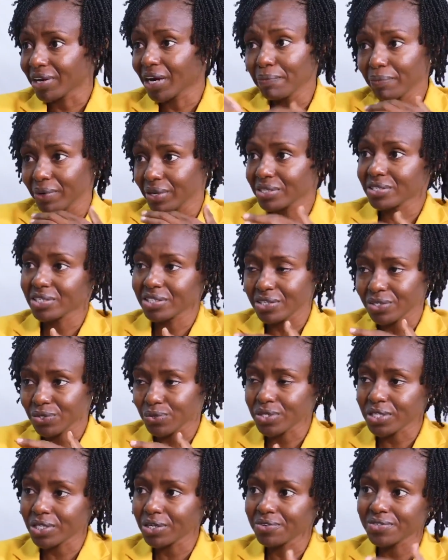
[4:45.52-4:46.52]
companies such as
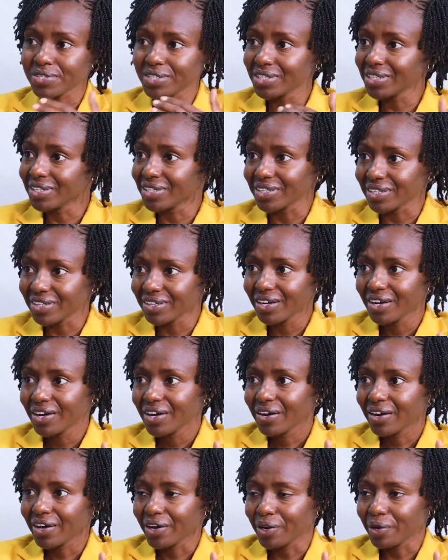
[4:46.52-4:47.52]
yourselves needed
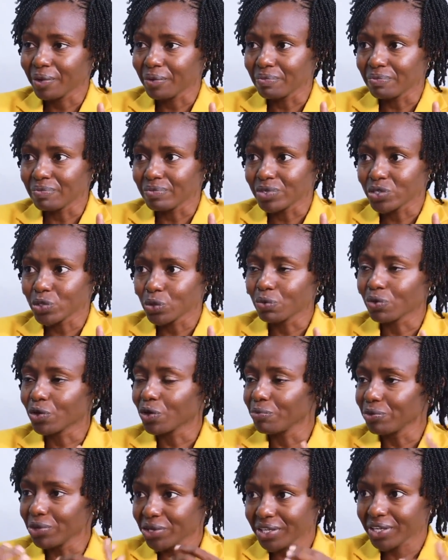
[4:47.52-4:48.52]
to
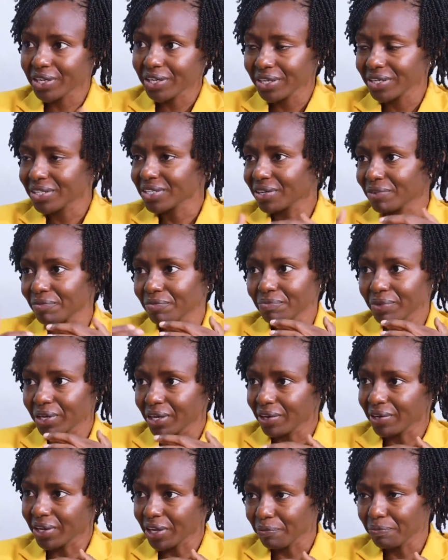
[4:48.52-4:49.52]
communicate
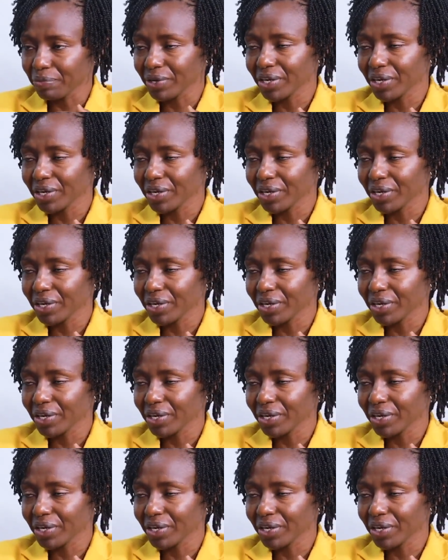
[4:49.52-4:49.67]
and get